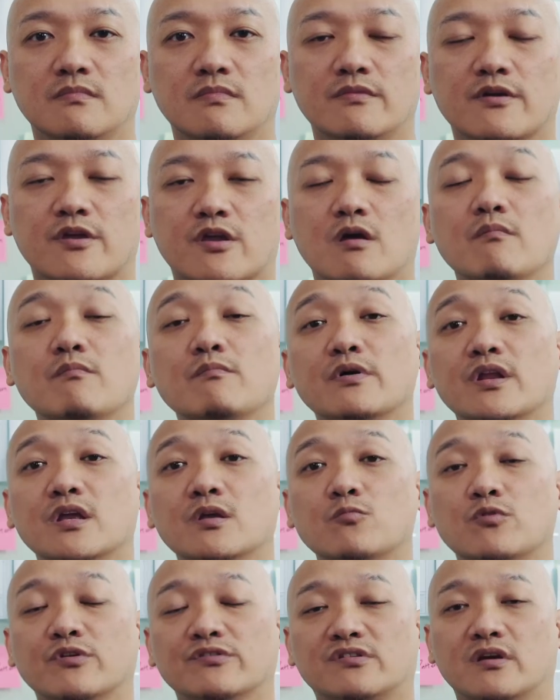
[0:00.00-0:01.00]
The company
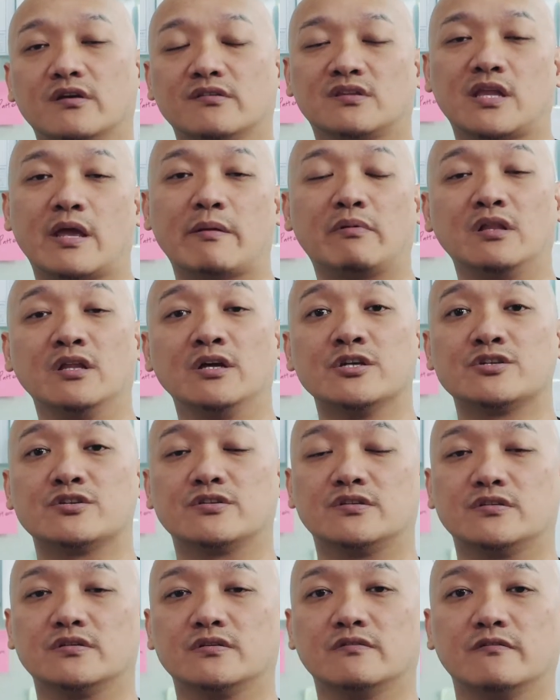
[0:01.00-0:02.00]
was
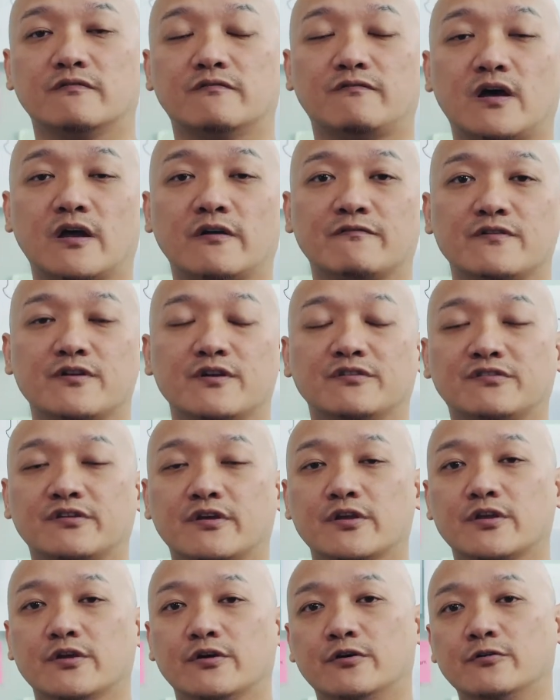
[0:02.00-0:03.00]
established five years
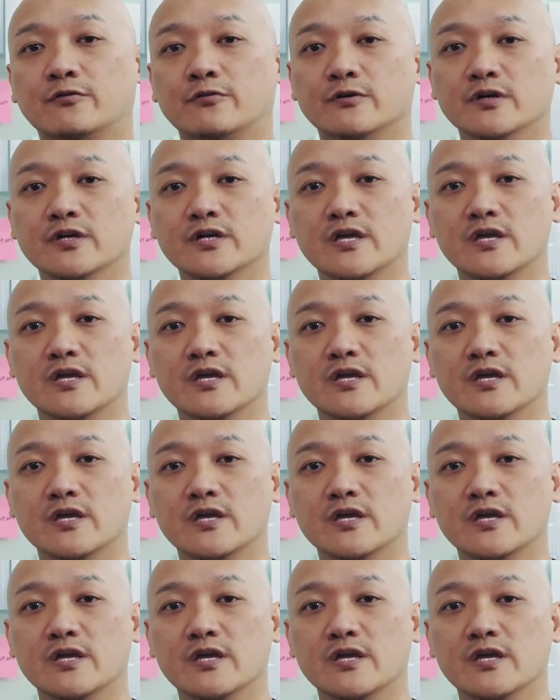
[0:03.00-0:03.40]
ago